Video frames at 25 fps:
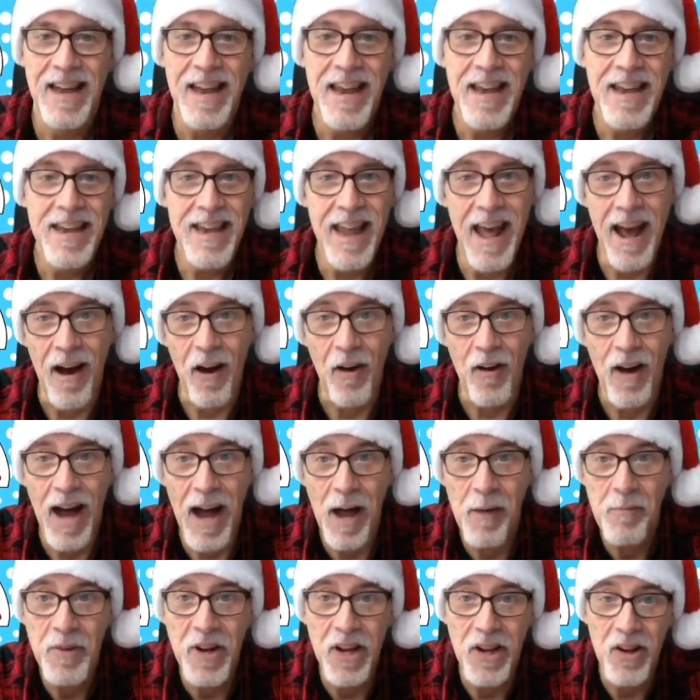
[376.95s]
Now,
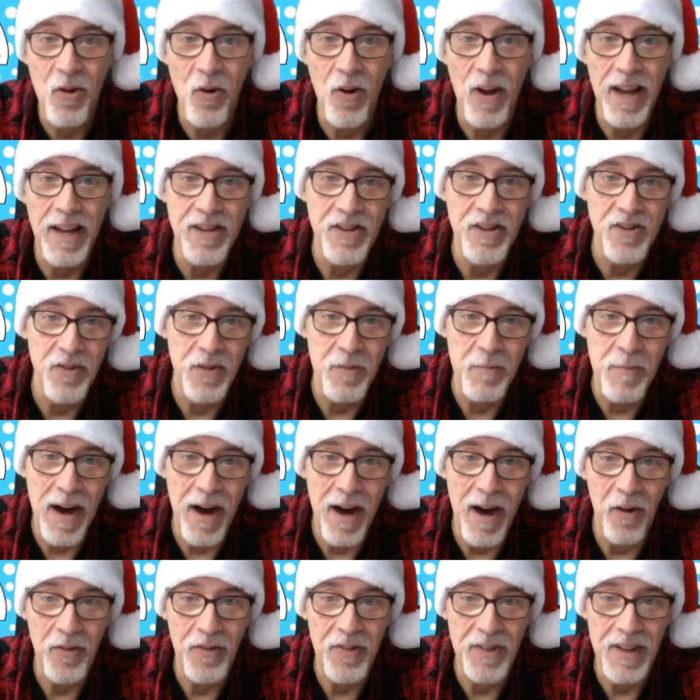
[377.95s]
I'm going to go ahead and do the
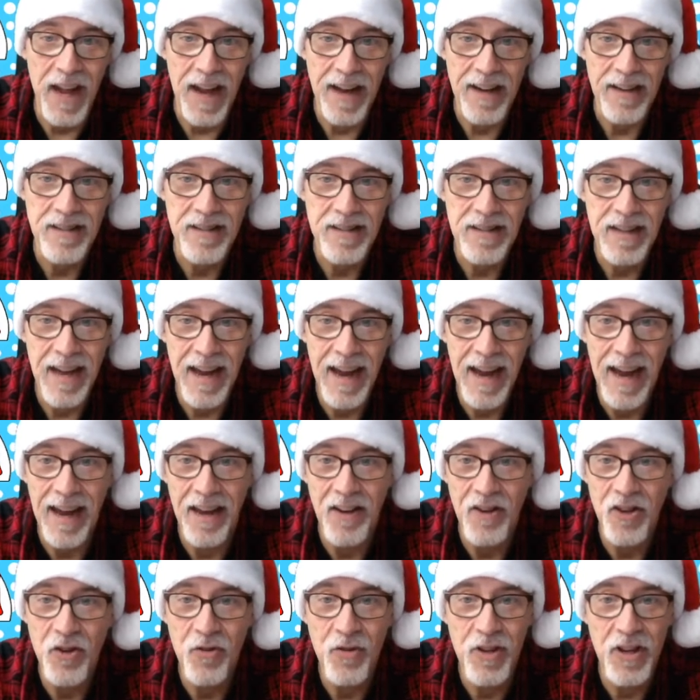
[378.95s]
mouth next.
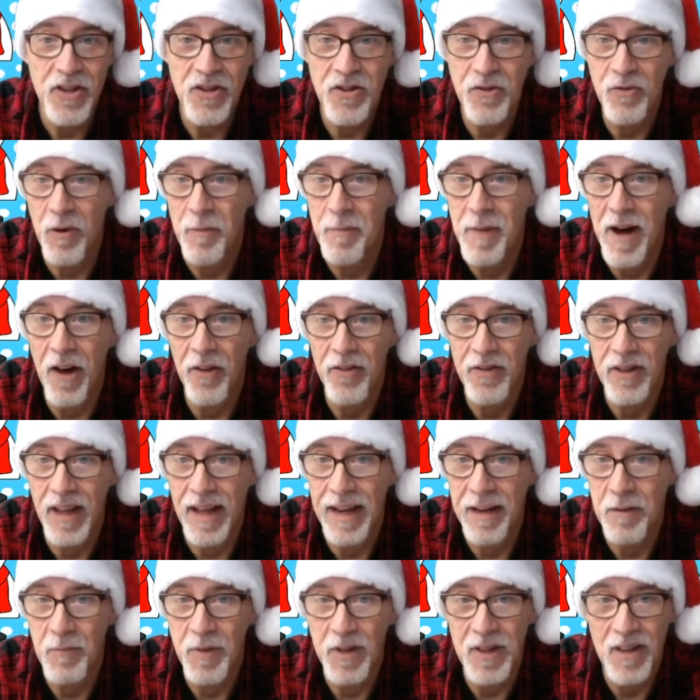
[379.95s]
And you can do a mouth
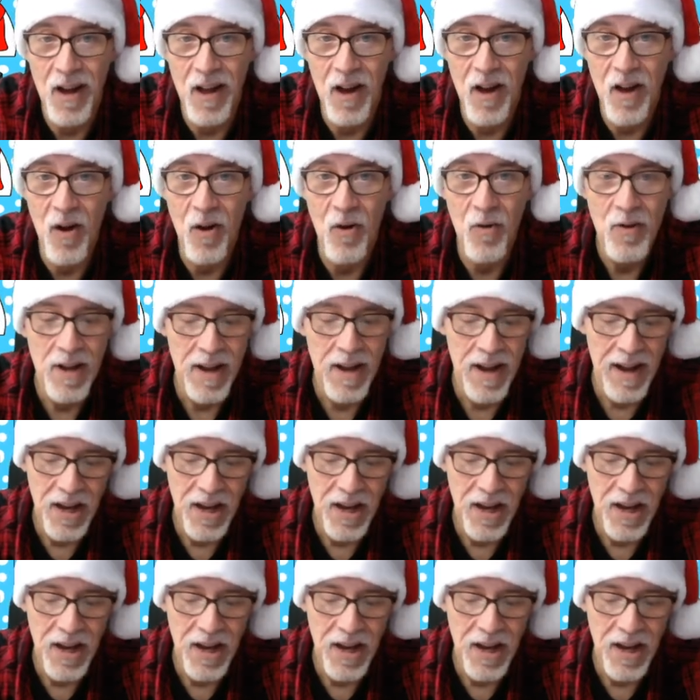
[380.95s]
like below.